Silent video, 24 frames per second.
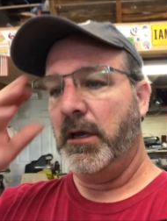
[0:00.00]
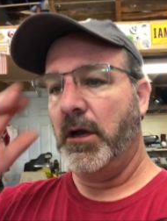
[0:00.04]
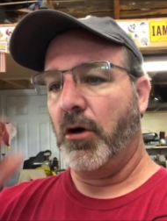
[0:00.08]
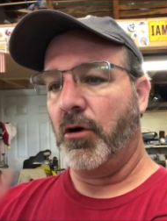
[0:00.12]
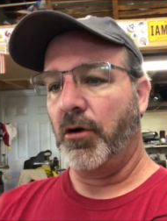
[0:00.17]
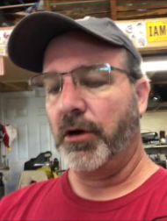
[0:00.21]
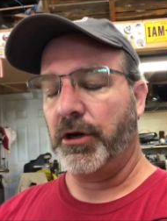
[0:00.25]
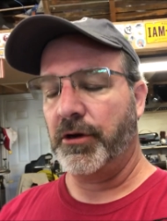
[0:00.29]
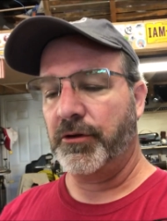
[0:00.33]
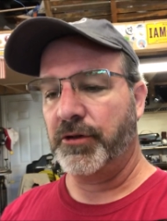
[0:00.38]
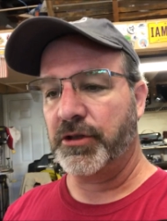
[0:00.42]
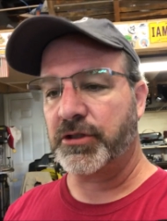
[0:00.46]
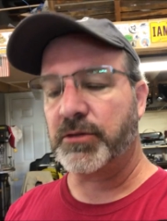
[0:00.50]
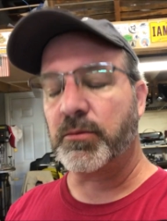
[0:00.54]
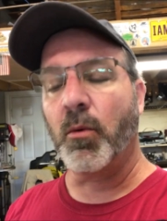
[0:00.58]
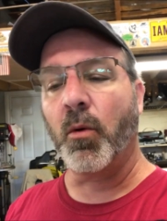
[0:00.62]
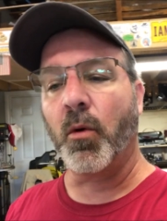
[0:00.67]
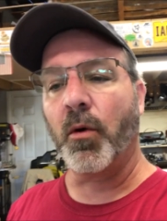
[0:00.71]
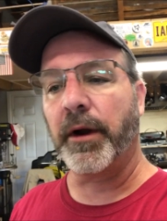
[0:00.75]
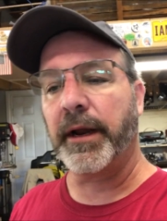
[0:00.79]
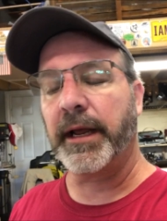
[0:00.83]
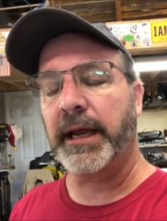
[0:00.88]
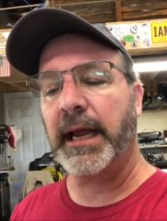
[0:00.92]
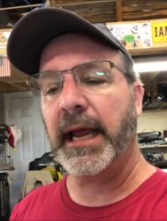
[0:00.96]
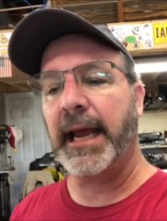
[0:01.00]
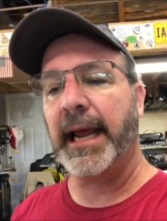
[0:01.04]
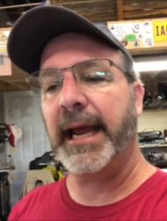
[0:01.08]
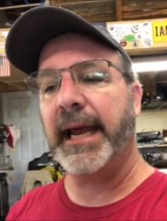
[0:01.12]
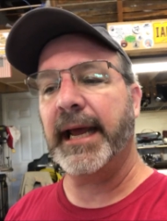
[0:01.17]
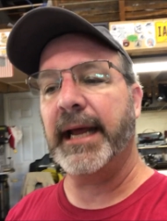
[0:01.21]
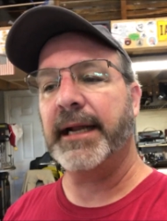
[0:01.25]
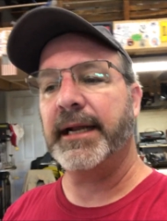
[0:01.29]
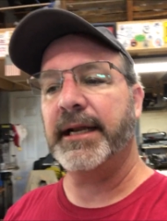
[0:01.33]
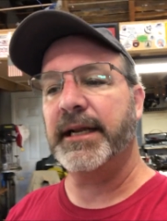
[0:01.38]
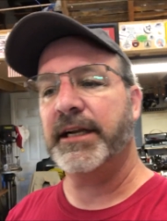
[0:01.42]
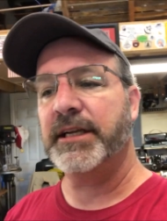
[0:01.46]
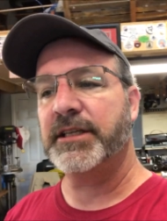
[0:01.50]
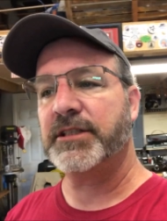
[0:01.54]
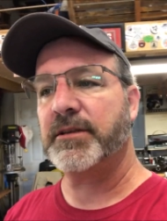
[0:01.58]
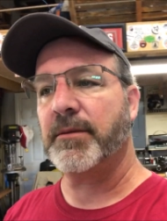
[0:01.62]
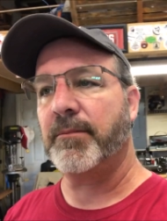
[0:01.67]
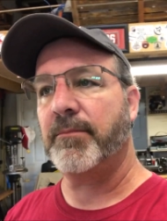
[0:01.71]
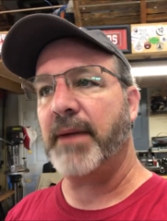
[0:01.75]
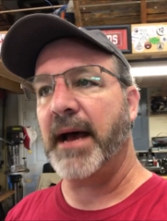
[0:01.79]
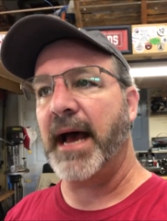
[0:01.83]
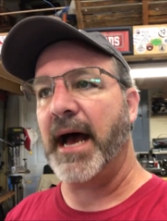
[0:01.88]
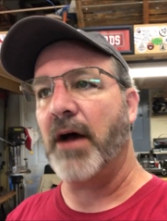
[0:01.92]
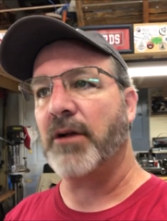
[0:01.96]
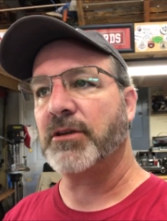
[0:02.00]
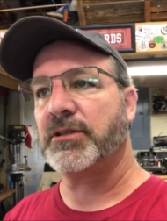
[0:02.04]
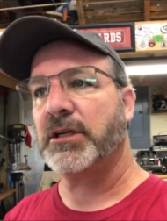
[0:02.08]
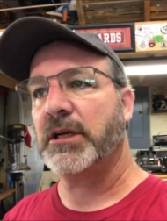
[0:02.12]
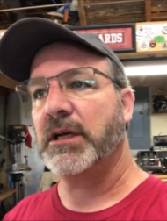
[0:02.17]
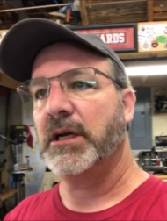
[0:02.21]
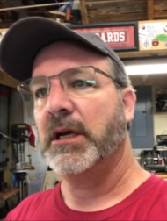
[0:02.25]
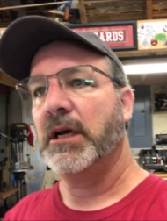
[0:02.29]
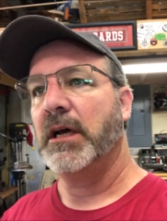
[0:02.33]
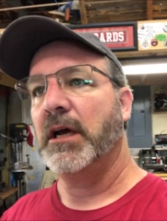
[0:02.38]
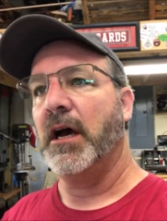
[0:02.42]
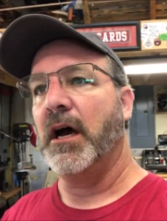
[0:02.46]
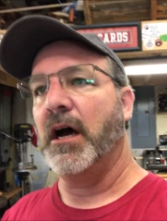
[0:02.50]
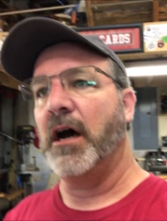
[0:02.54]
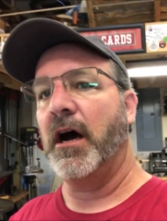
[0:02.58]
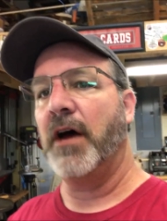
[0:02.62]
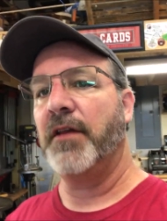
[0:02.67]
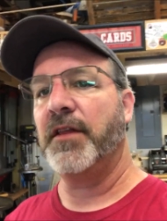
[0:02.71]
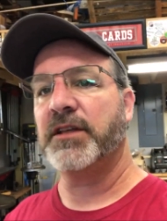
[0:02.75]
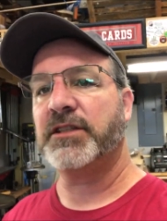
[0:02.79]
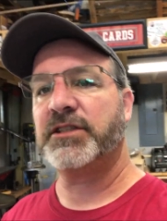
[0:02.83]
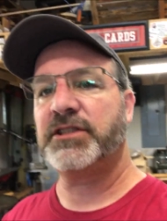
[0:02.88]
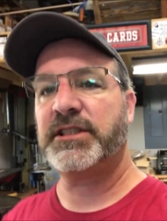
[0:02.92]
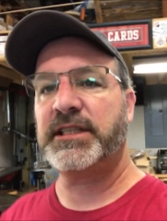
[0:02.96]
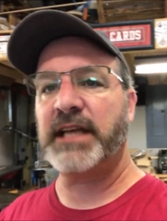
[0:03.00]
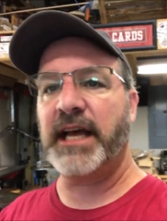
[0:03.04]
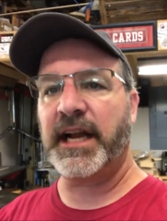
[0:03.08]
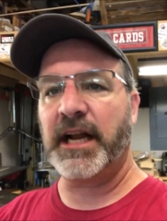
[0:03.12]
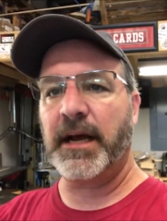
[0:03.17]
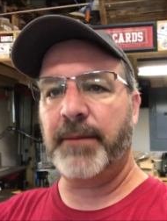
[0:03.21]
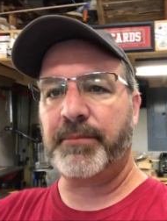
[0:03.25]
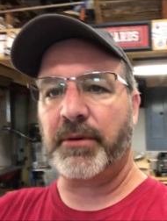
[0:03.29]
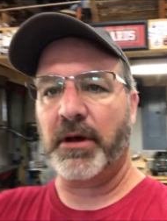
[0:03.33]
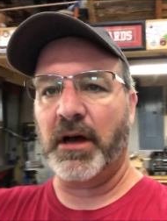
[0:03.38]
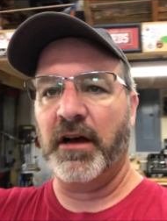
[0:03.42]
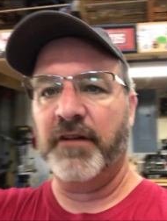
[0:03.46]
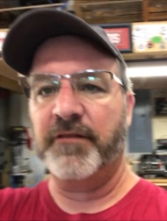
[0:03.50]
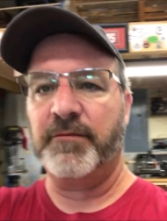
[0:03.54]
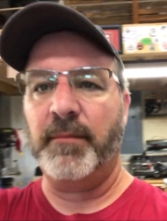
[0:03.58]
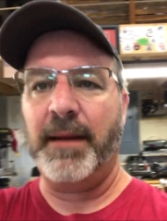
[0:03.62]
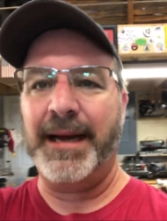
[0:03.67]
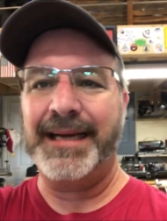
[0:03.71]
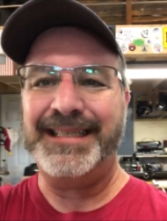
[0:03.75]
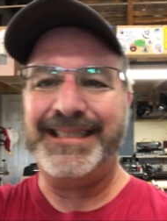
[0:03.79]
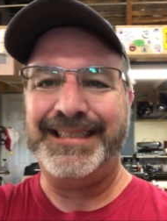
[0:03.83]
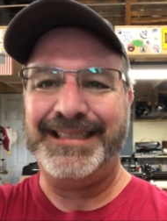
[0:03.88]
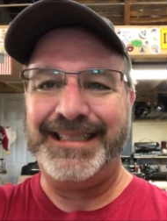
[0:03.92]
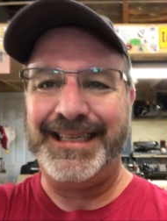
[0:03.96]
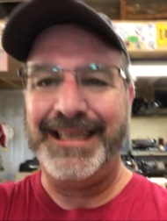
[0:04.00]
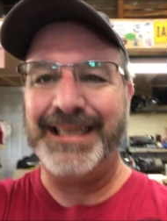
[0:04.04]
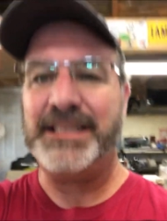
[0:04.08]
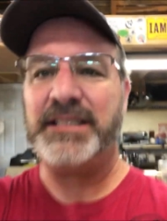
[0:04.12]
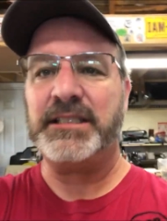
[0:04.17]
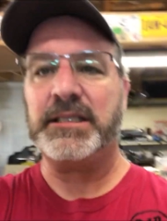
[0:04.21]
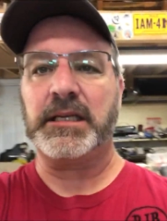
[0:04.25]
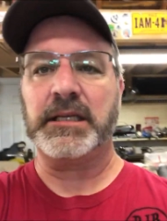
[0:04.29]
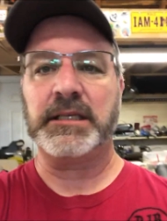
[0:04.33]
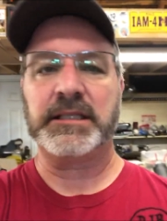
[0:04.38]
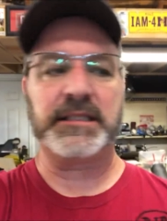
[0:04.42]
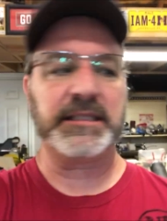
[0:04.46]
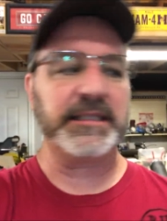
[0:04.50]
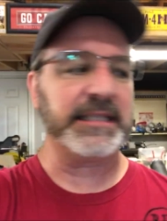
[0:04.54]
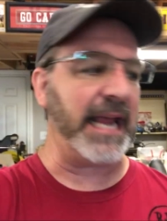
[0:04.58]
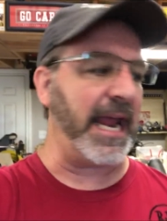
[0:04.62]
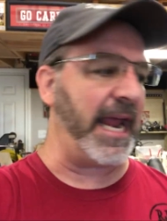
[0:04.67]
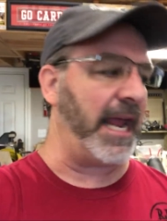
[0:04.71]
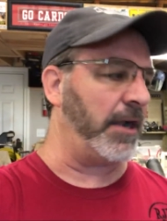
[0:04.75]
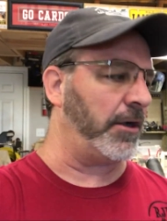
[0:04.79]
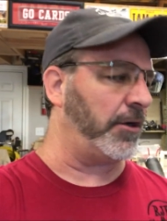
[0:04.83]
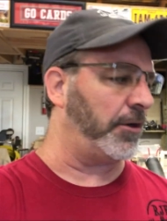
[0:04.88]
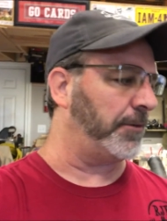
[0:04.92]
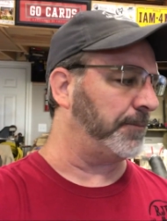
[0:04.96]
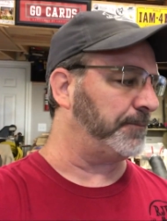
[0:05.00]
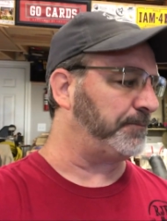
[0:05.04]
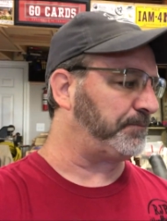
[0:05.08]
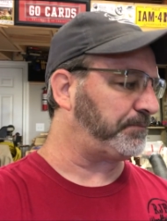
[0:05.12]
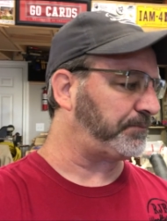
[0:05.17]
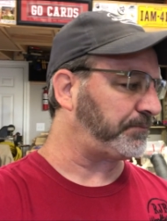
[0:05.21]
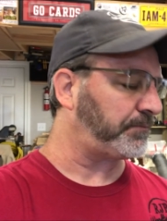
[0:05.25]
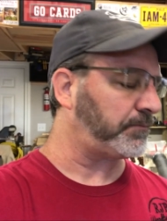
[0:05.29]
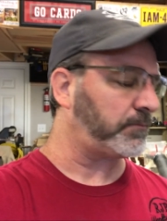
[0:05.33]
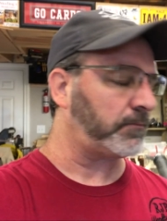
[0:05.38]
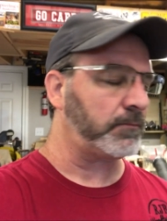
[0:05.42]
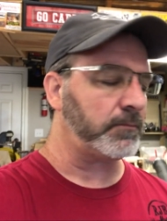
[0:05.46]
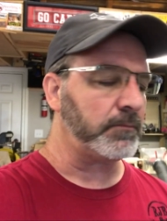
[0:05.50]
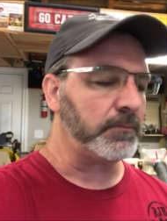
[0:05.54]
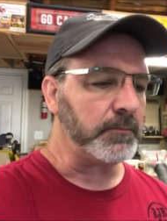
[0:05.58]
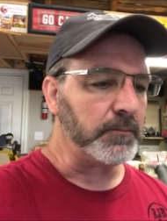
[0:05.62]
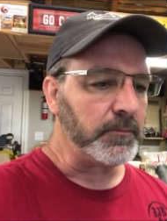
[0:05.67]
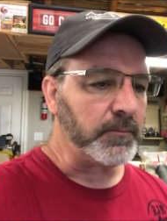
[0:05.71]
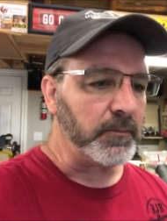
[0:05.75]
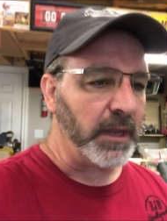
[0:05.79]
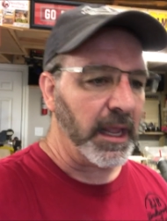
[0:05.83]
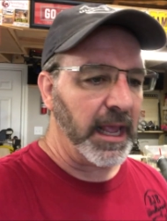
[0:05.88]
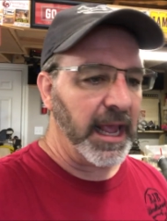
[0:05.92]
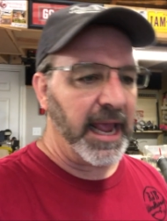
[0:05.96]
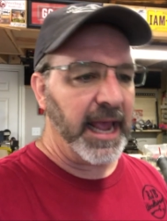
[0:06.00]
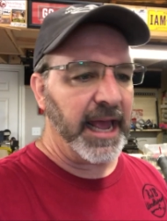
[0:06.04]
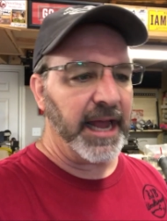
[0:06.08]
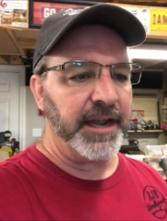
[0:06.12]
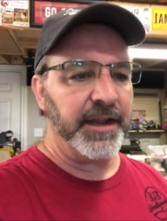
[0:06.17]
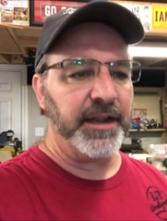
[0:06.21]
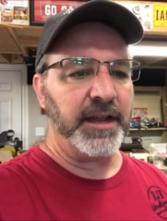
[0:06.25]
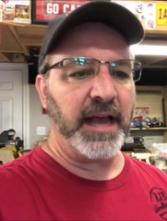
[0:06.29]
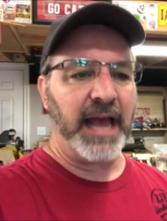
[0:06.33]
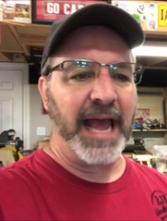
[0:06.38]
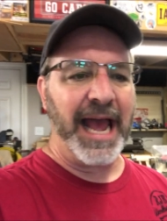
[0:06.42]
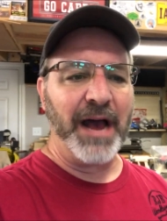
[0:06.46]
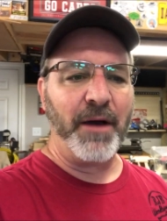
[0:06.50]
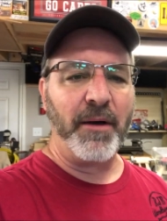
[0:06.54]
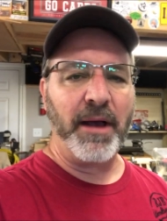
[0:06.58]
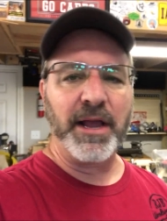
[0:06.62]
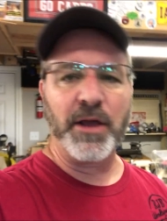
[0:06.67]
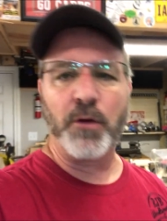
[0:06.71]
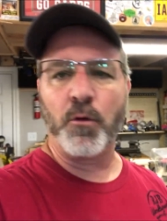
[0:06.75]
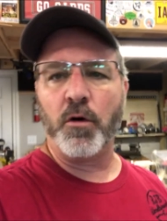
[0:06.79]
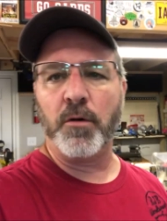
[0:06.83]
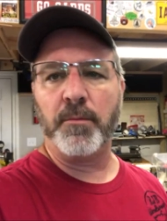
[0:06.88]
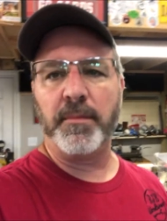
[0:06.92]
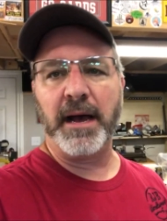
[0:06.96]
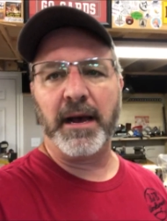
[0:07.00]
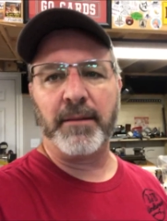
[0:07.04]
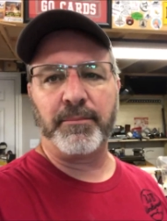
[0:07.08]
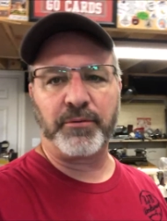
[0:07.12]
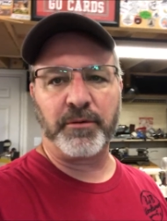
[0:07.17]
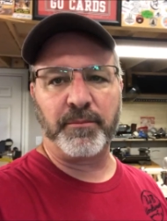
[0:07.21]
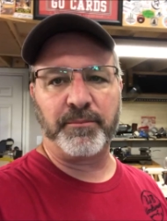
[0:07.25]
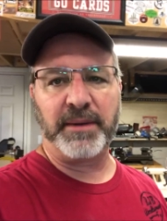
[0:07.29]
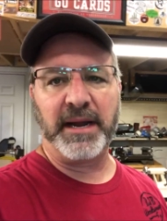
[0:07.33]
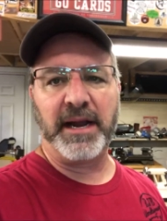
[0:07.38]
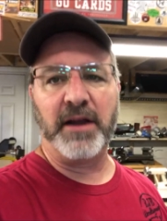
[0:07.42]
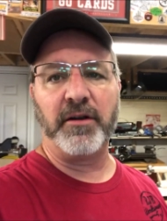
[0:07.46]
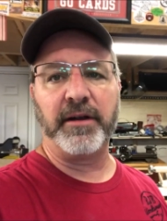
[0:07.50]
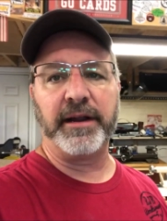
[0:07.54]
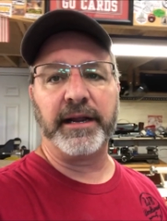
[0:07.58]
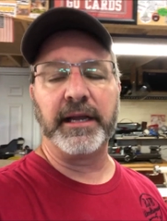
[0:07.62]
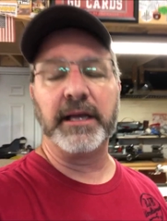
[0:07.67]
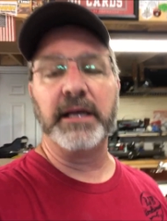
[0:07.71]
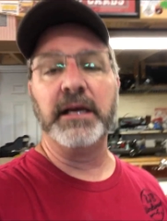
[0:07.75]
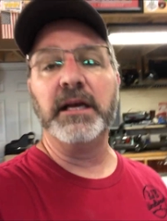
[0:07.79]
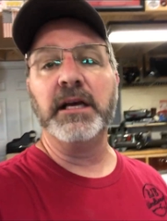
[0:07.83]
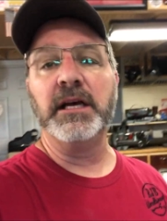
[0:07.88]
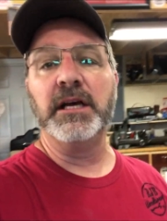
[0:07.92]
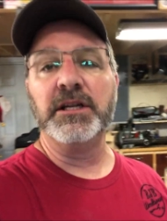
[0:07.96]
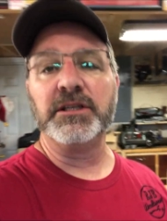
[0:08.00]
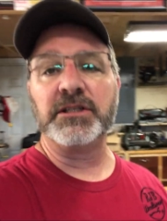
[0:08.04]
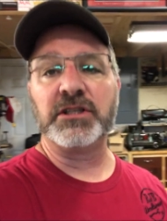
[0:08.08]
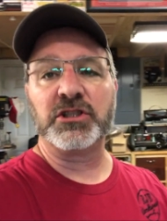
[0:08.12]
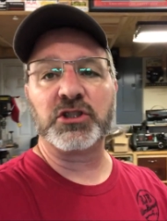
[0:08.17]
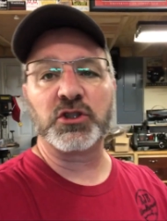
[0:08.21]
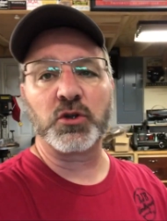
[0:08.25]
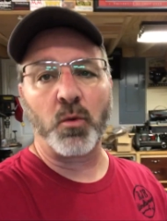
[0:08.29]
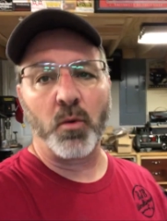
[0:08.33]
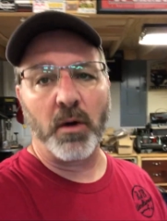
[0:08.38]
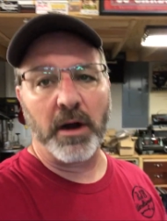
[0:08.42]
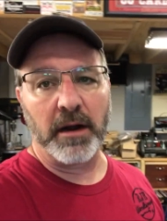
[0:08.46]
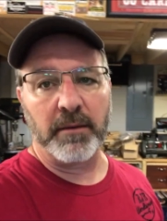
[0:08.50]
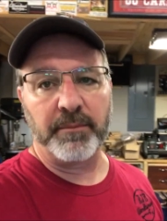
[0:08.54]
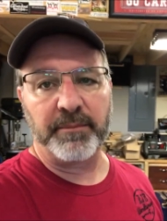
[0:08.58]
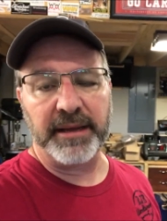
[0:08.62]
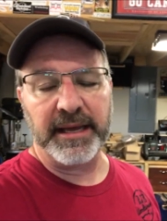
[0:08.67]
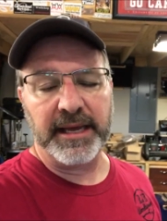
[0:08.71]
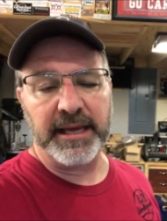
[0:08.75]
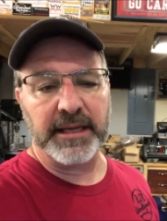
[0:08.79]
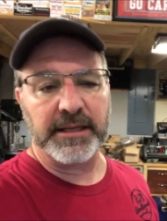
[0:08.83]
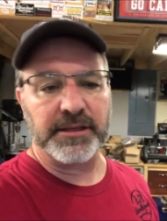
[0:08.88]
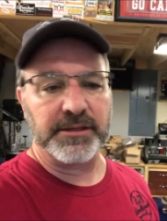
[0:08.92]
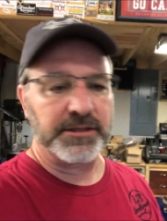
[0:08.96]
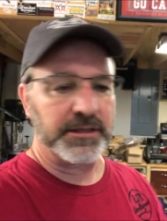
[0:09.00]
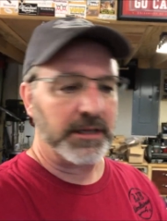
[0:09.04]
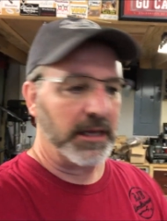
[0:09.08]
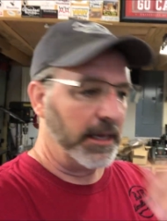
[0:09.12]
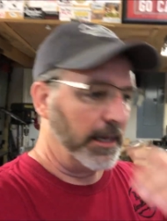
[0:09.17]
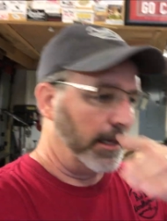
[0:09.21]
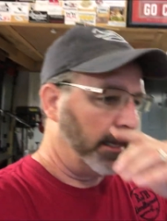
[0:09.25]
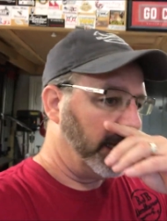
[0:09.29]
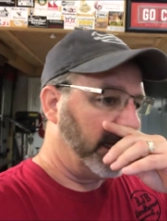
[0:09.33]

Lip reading: earlier this morning, and it is about the setup of my disc sander and how I go about preparing to square pins.